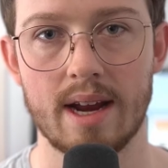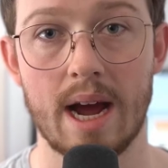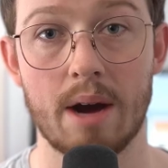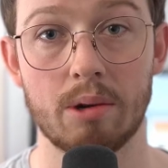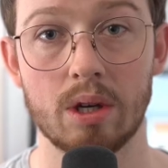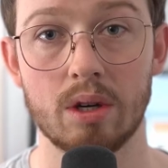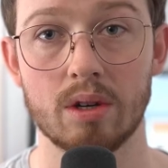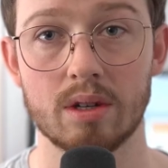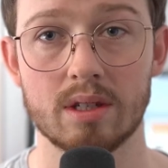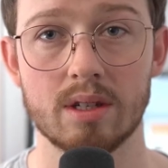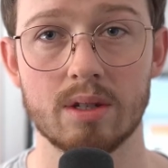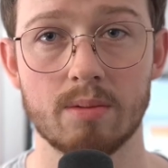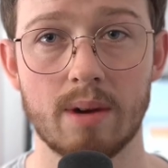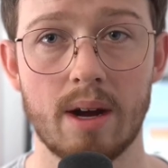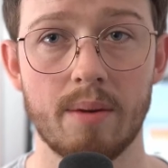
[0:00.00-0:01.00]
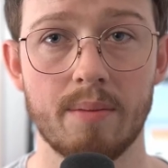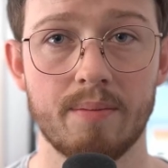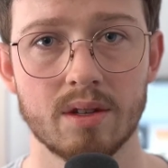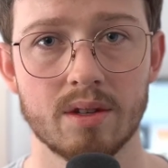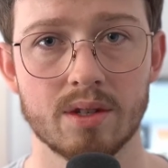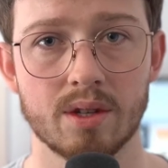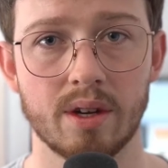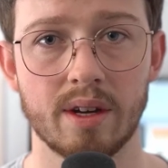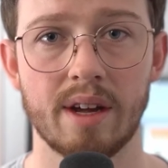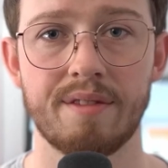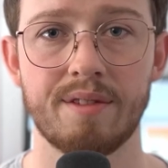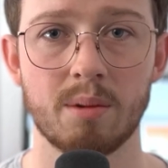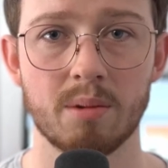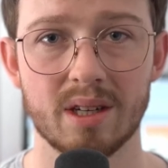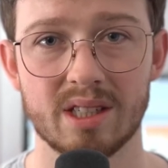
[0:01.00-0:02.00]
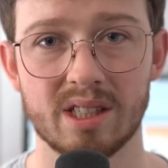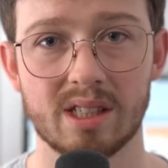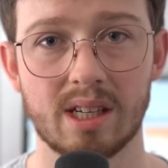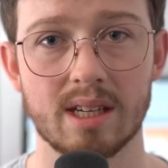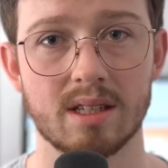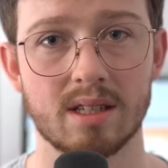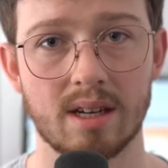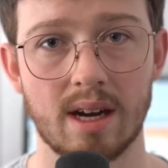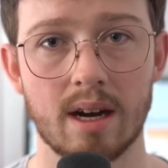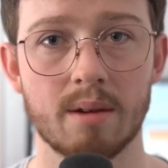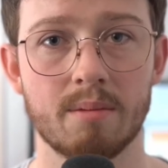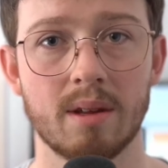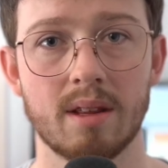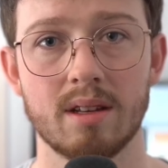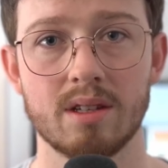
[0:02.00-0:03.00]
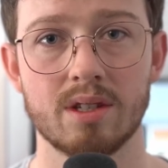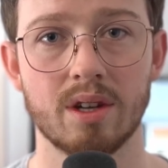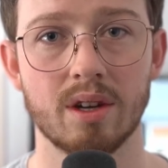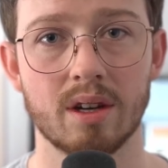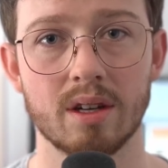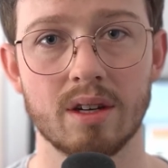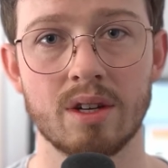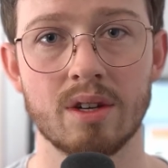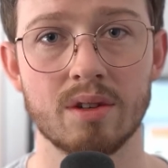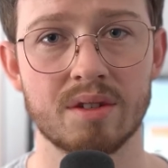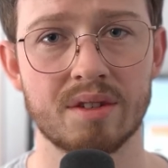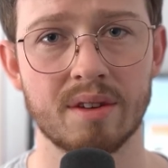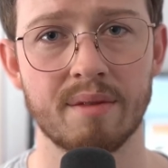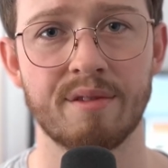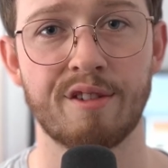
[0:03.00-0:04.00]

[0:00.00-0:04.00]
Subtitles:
how it looks as well. So if you want to just get started with this, you can use some